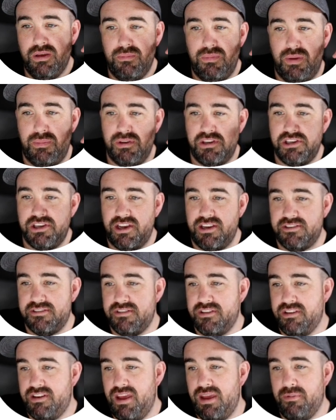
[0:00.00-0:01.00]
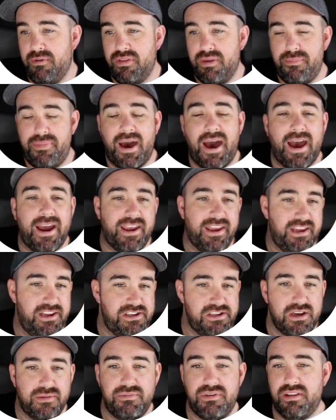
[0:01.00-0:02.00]
maybe change the name of the package,
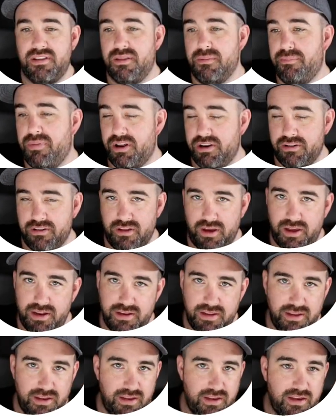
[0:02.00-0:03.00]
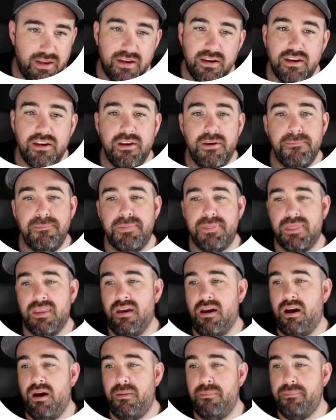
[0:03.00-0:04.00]
update the bundle ID,
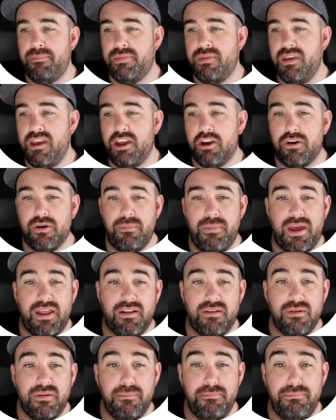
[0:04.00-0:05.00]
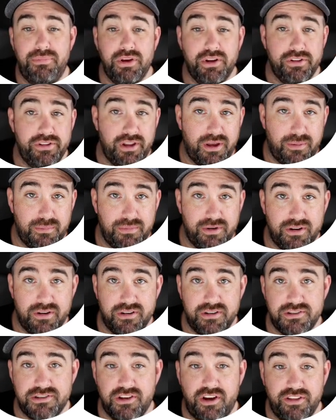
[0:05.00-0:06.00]
um, increment build
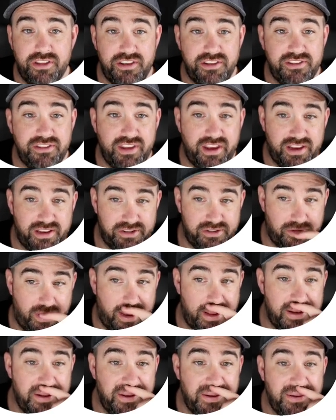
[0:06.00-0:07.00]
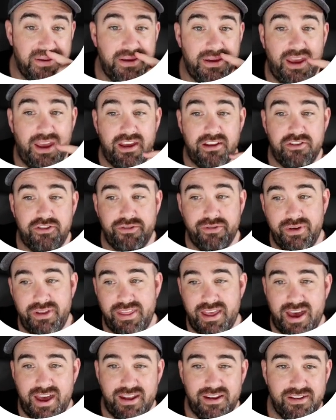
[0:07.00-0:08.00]
numbers, all these things, right? And doing
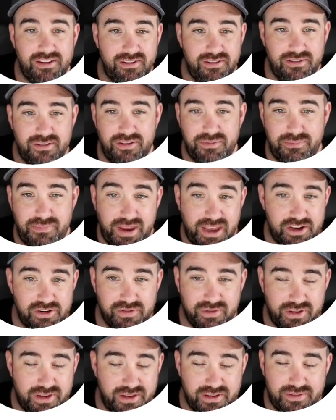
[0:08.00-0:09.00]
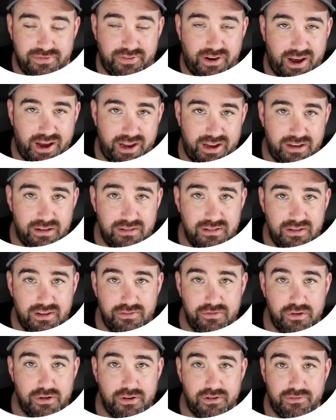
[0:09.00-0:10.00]
that manually is fine if
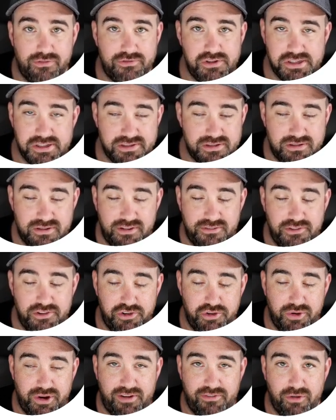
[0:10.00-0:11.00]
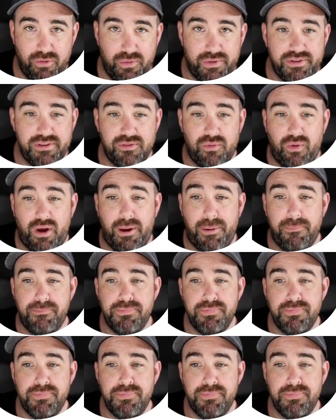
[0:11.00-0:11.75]
you have just if you do it every once in a while.